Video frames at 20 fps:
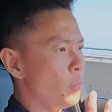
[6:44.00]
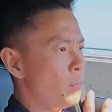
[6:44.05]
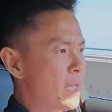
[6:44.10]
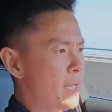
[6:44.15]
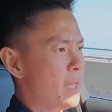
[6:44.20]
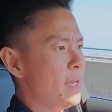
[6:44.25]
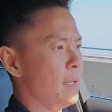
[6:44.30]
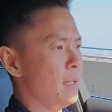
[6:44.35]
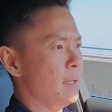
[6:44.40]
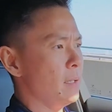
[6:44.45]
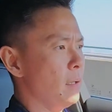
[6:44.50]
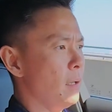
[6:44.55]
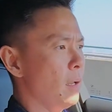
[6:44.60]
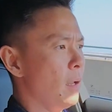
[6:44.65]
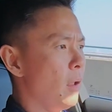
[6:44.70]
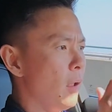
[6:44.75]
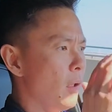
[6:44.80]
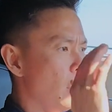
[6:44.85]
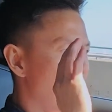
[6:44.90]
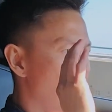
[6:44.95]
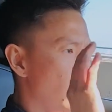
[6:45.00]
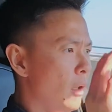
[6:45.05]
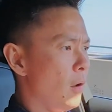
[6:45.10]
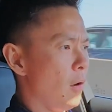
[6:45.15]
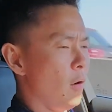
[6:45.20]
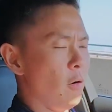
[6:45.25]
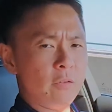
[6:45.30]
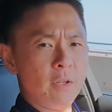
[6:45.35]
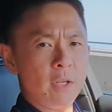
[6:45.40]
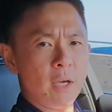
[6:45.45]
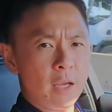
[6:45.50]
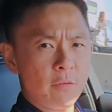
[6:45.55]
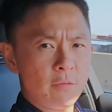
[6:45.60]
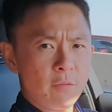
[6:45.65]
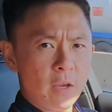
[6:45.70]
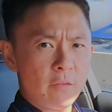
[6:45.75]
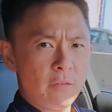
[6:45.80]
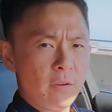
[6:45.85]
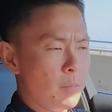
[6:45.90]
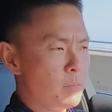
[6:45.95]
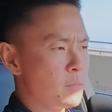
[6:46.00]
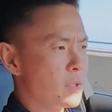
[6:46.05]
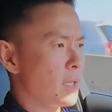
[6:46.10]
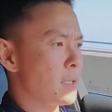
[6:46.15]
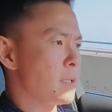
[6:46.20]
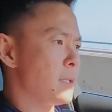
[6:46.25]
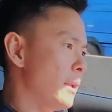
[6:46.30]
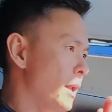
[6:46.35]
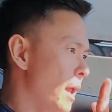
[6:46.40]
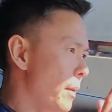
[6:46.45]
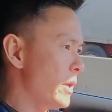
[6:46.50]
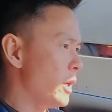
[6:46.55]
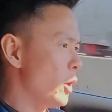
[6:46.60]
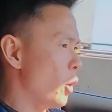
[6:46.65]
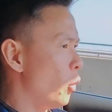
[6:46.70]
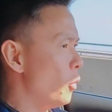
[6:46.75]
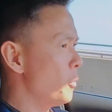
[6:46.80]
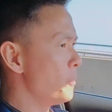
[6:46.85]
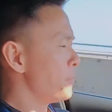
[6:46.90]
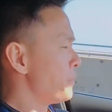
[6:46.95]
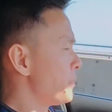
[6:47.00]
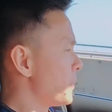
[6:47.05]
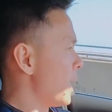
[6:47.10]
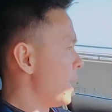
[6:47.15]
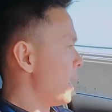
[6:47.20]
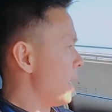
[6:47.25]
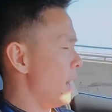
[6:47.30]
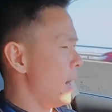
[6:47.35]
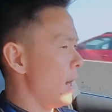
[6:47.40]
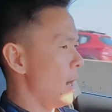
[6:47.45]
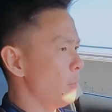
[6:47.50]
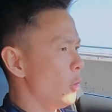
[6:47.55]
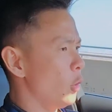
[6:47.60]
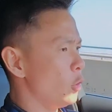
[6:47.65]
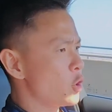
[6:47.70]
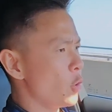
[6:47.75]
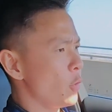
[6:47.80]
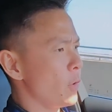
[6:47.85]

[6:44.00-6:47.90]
opinion of the i5 M60? Let me know. Also, you